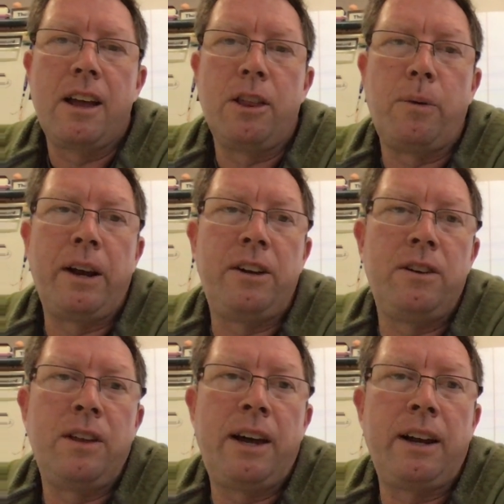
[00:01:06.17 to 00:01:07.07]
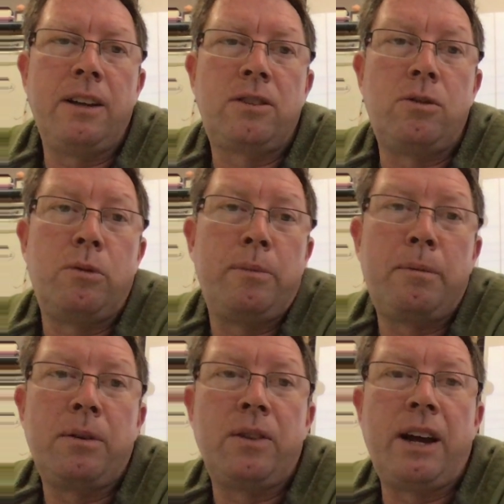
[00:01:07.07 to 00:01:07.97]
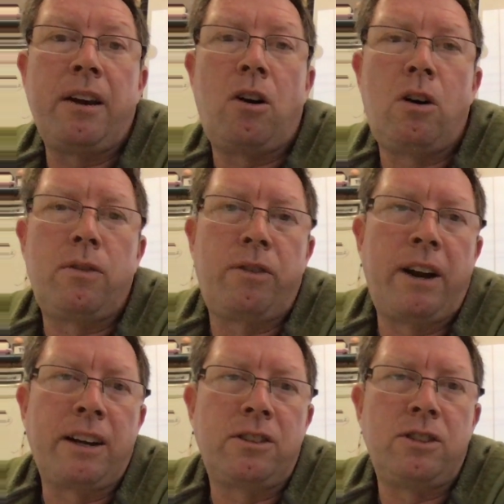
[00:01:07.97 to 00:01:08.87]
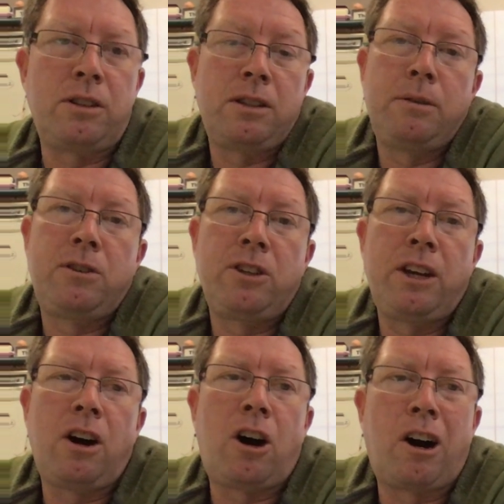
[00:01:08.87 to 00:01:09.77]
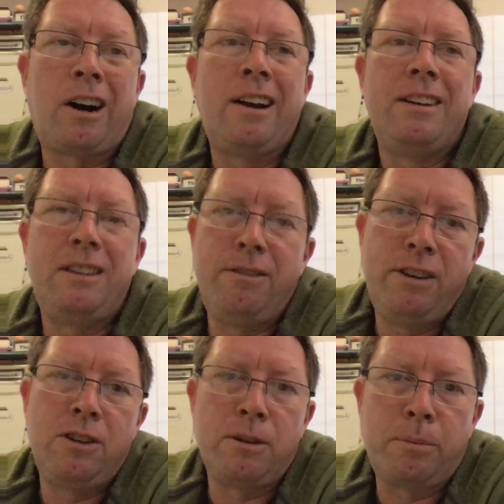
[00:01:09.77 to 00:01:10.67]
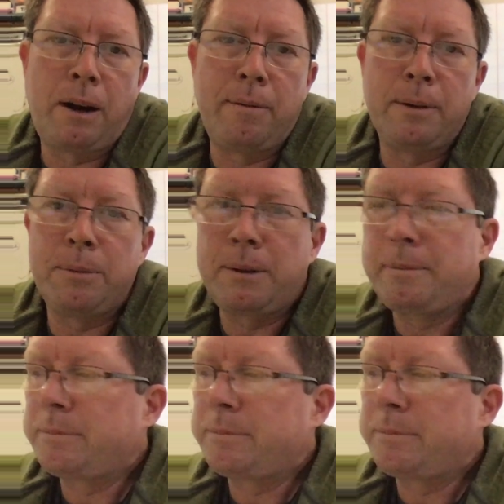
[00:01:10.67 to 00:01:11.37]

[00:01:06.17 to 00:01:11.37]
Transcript: And the way to do that is to remember that all fractions essentially are division problems.